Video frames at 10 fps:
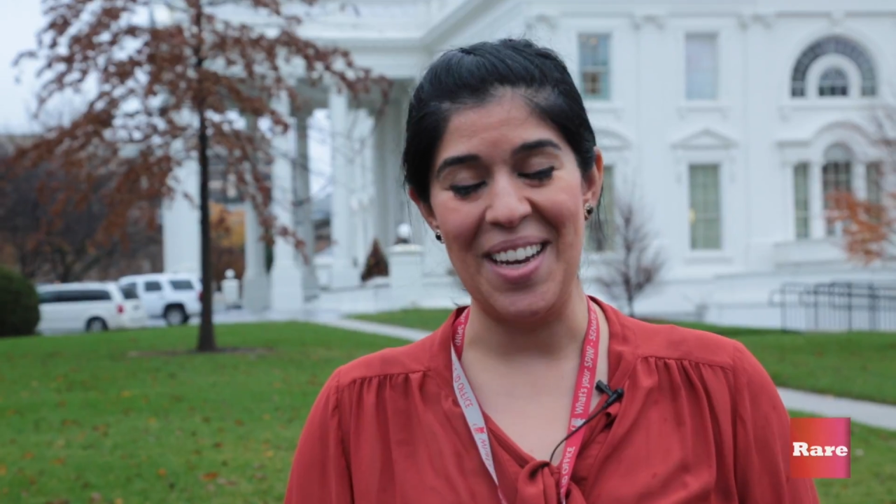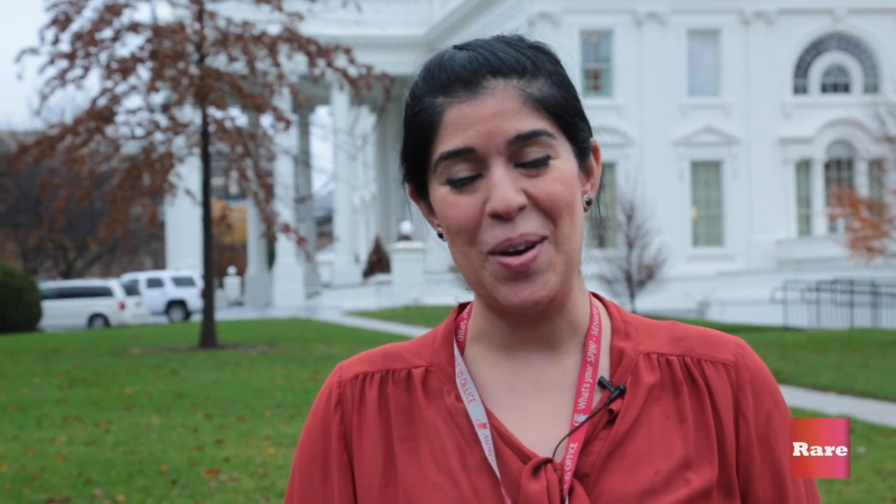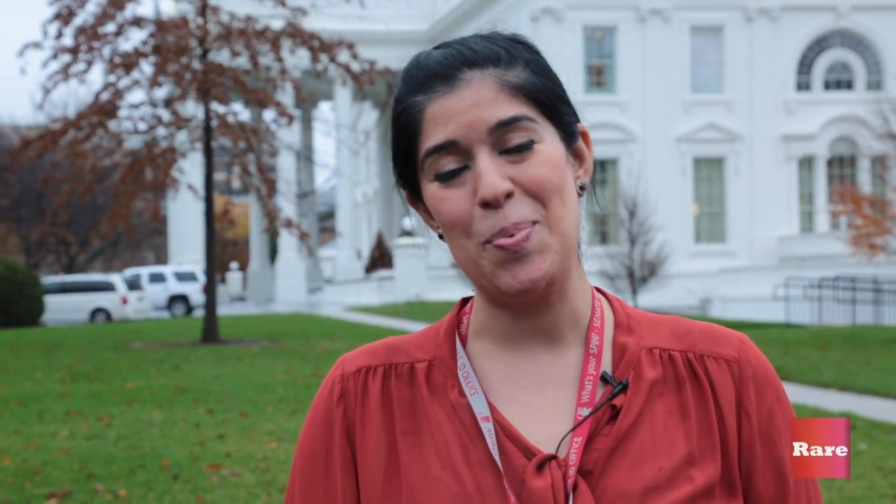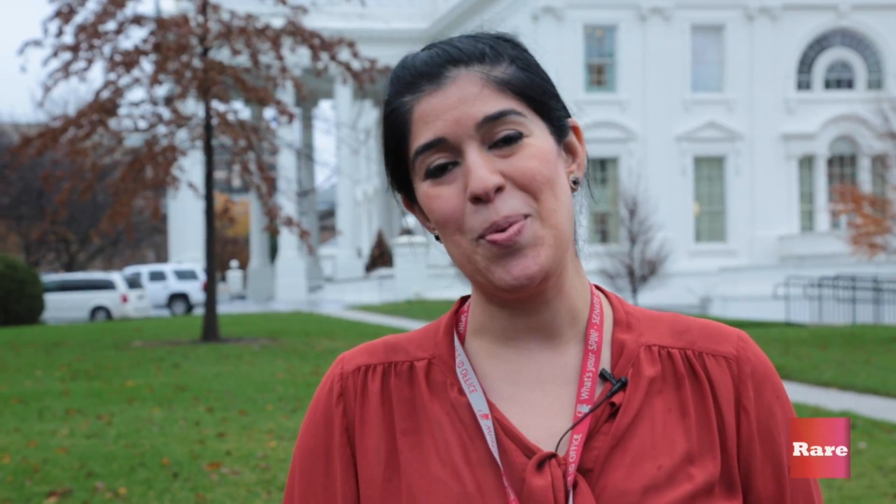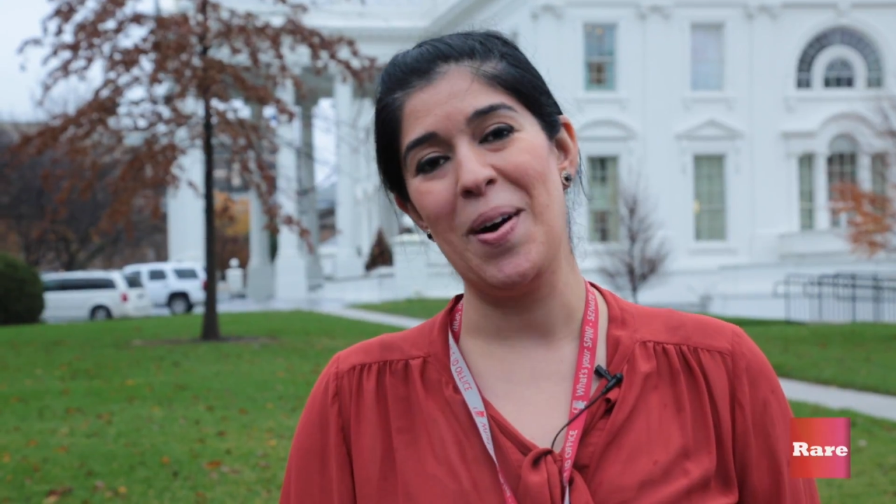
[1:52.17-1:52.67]
I
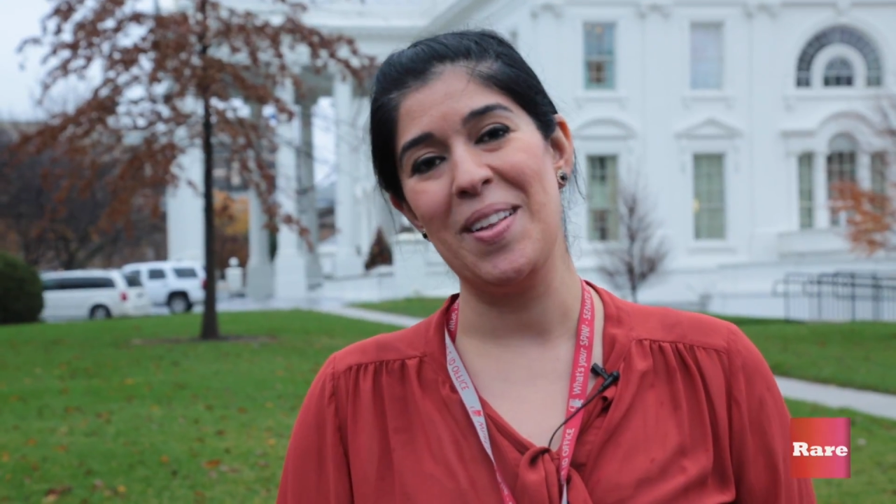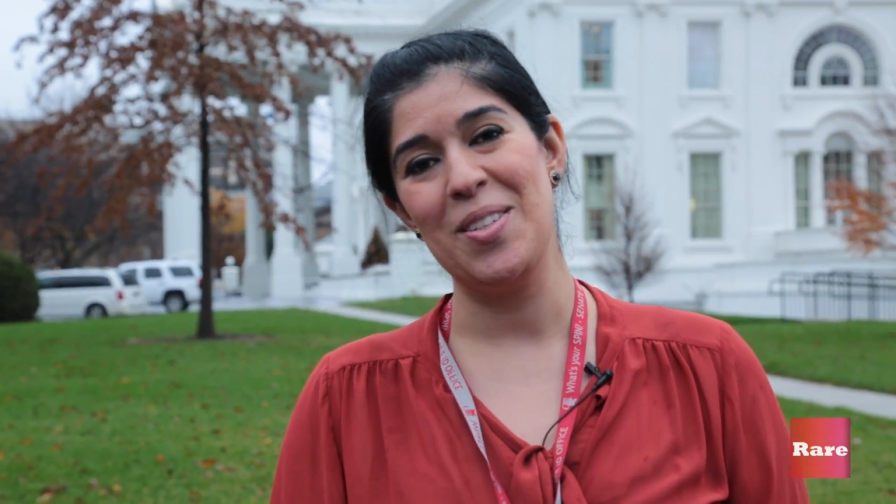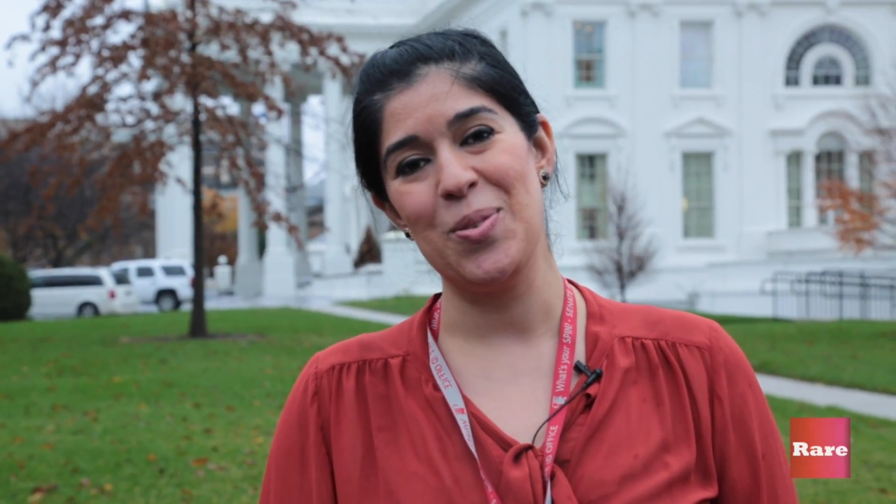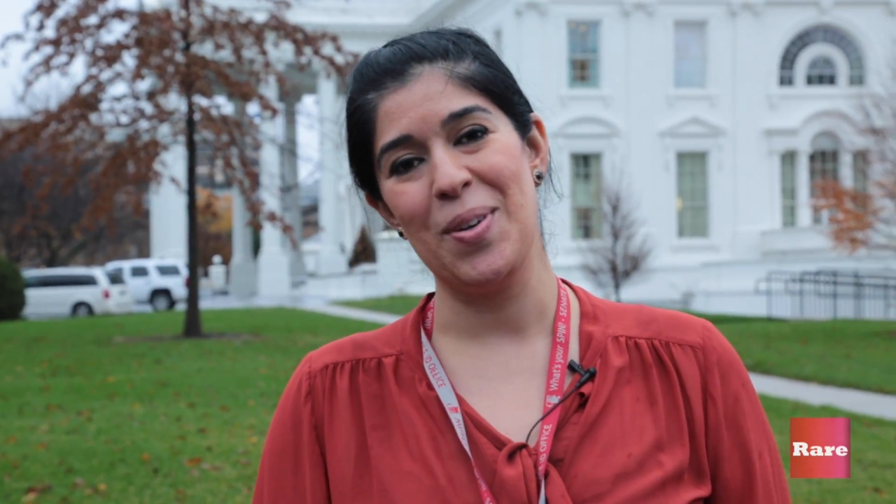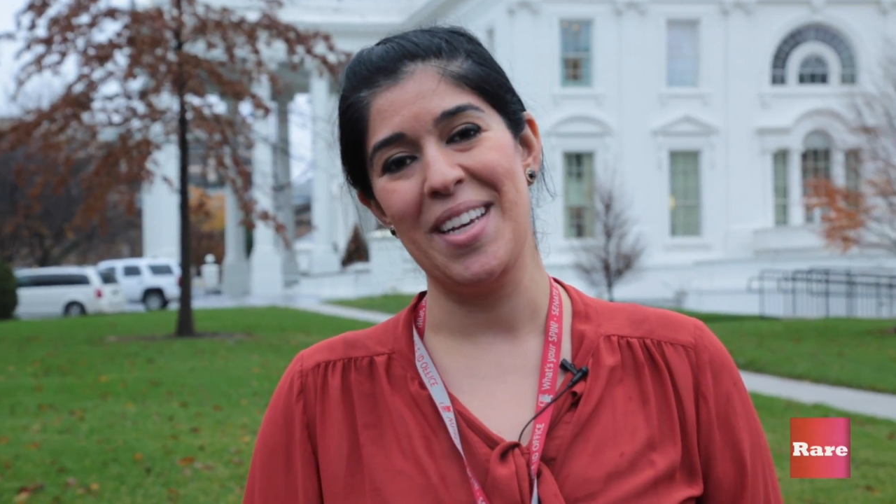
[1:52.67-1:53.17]
hope you all
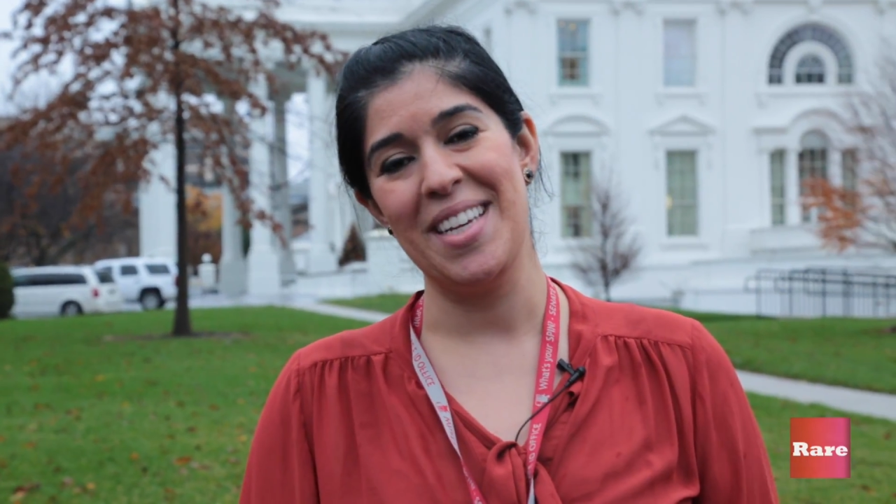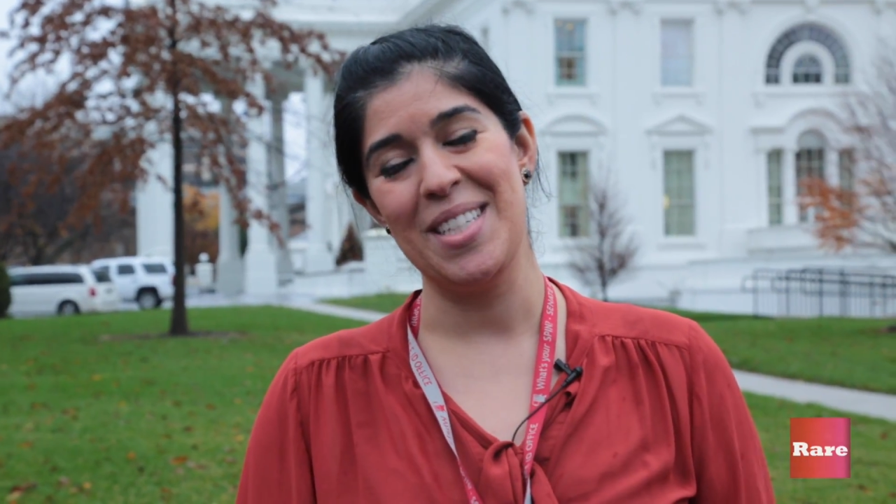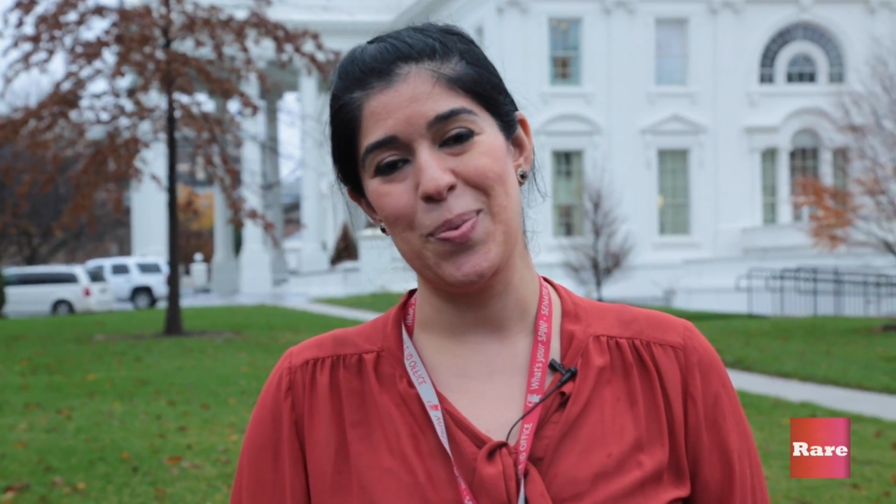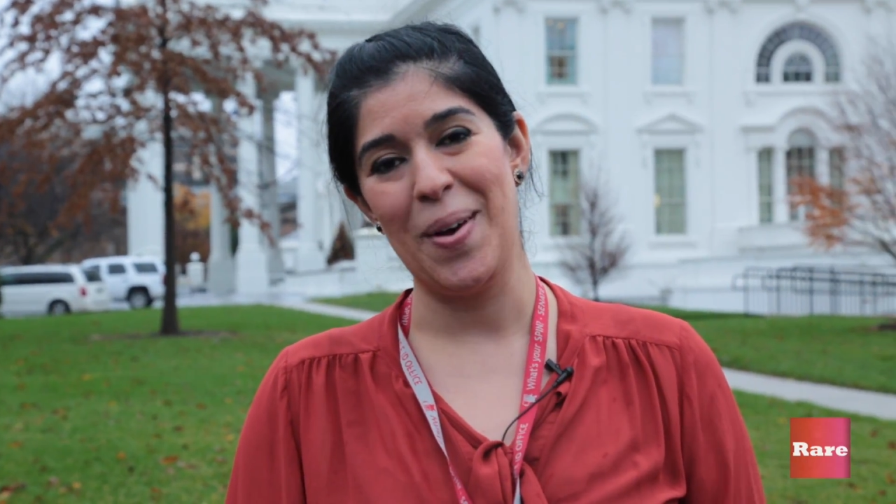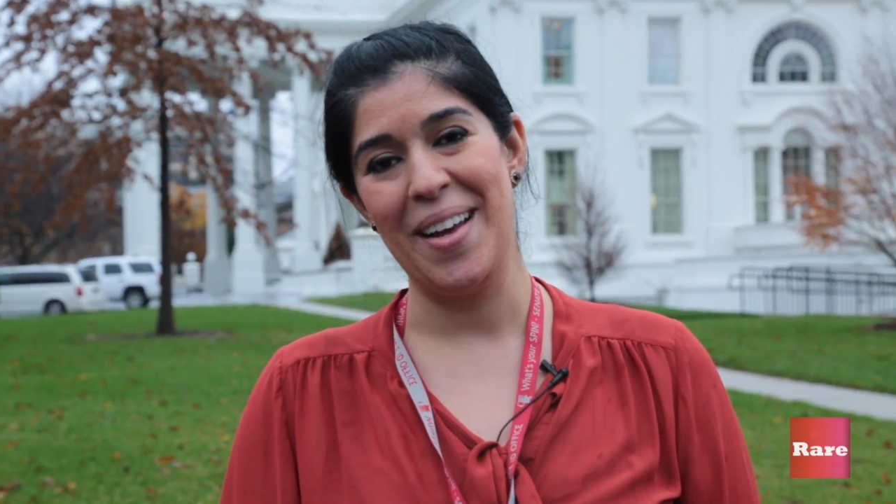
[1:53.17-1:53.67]
enjoyed it
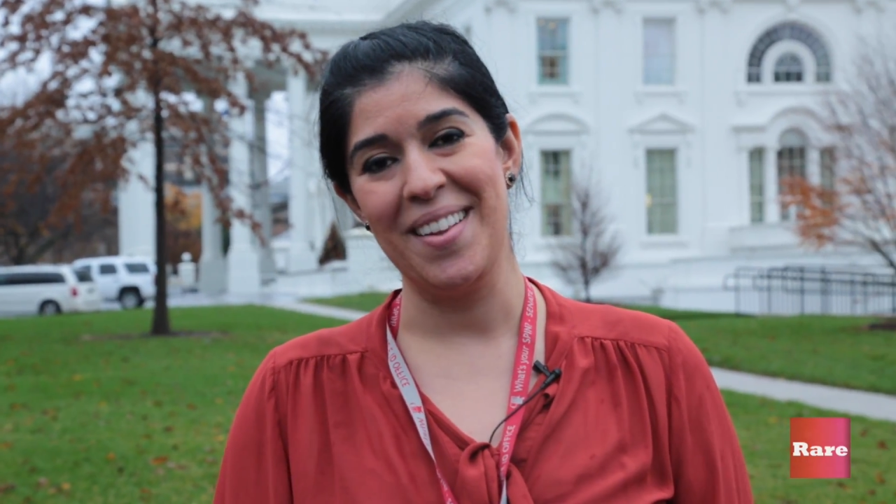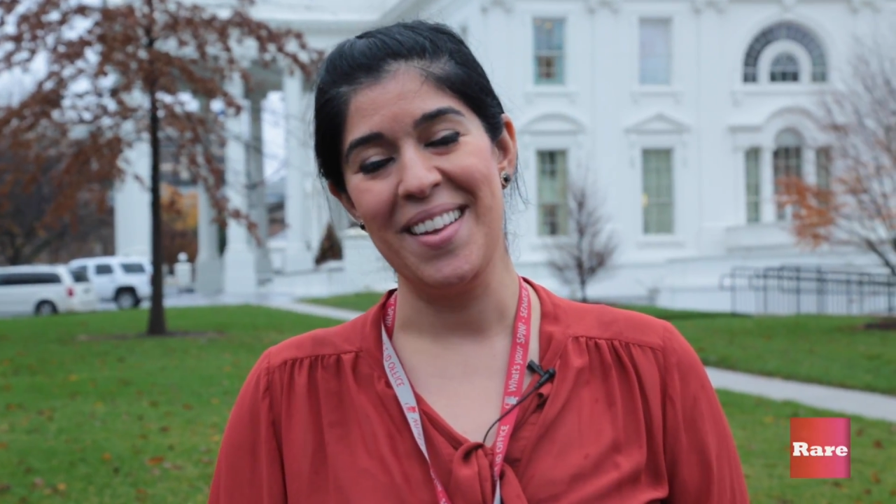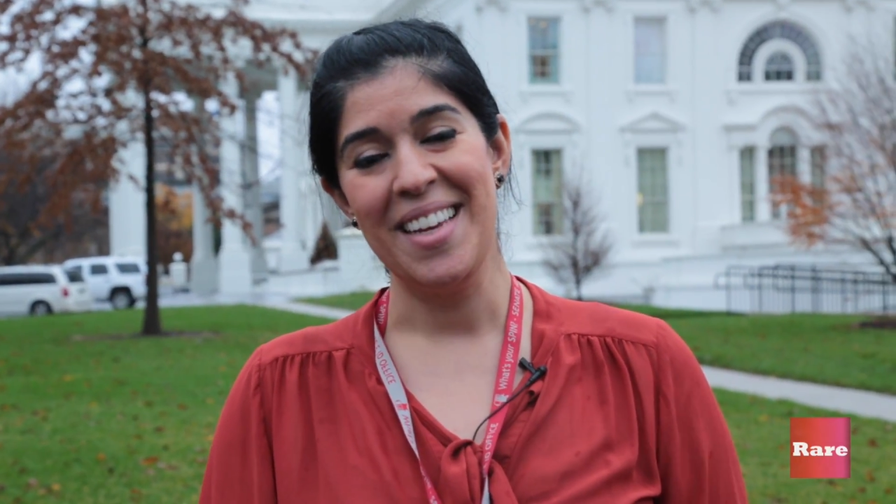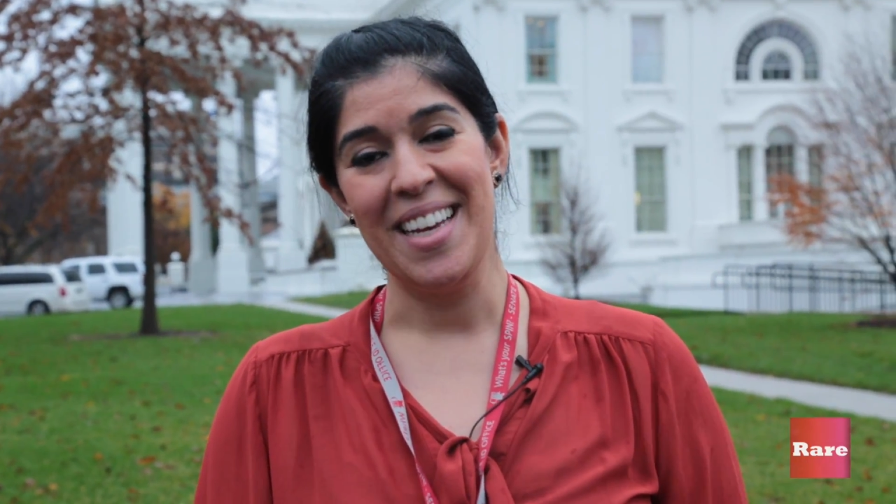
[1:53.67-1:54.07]
as well.